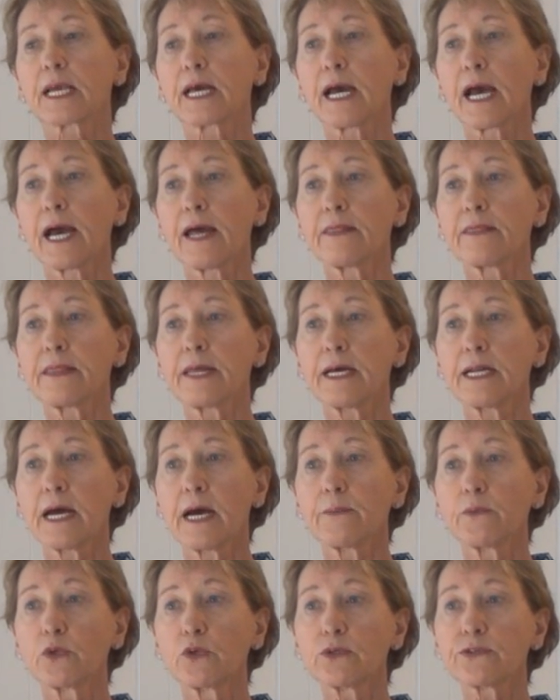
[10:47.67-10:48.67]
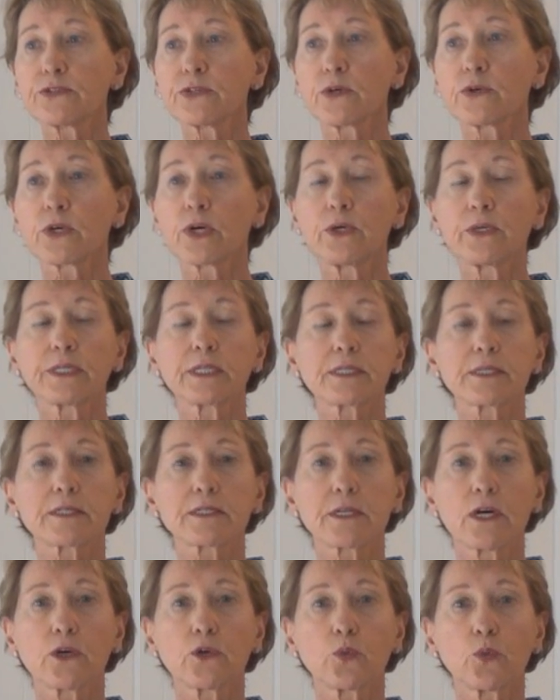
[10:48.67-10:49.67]
And then I'm also going to
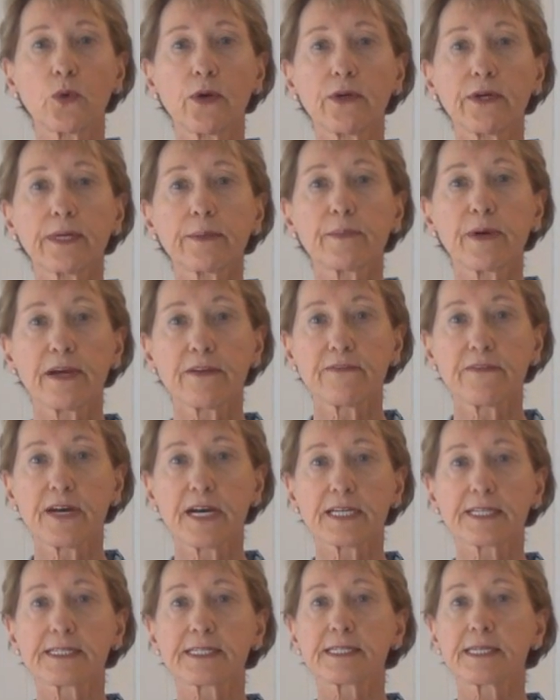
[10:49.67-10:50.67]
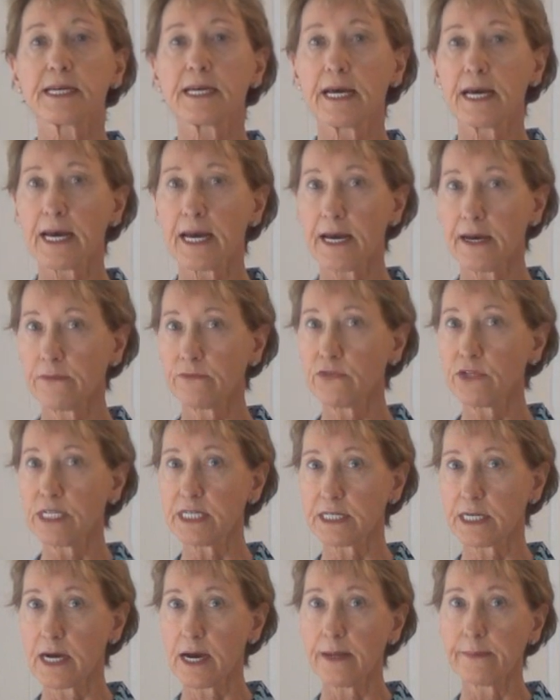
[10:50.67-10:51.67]
start wearing my vest every
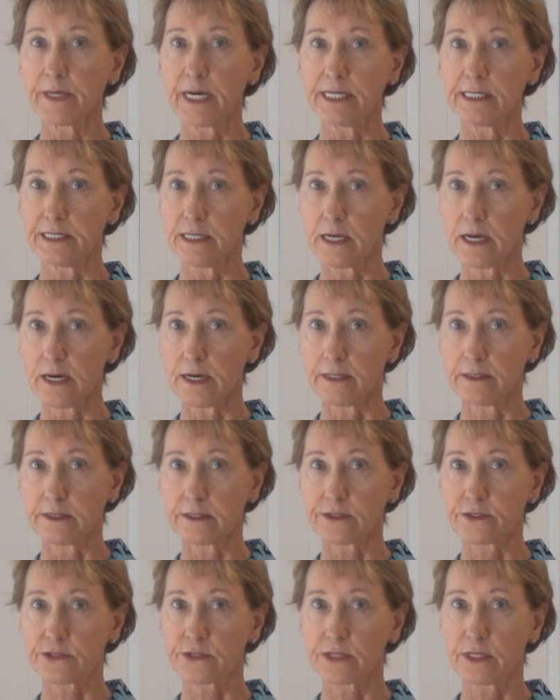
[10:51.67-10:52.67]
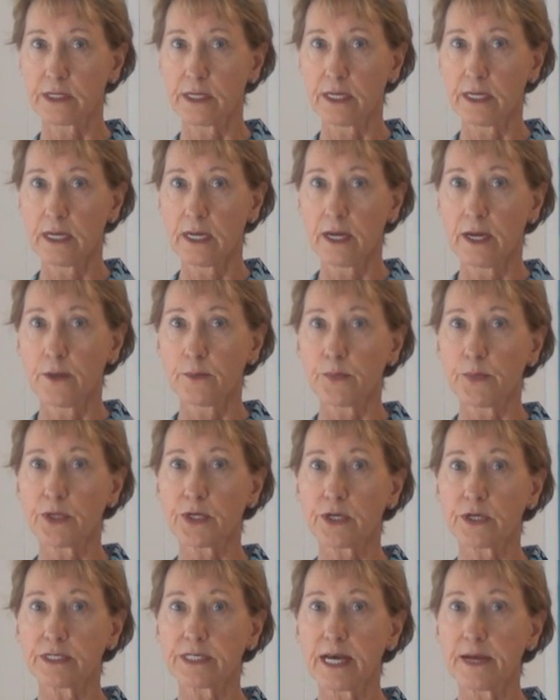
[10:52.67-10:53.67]
time I dance,
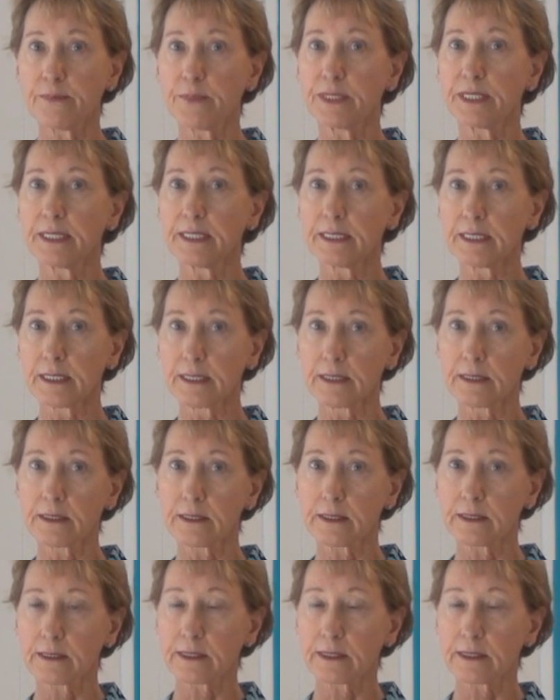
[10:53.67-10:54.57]
because I've been a little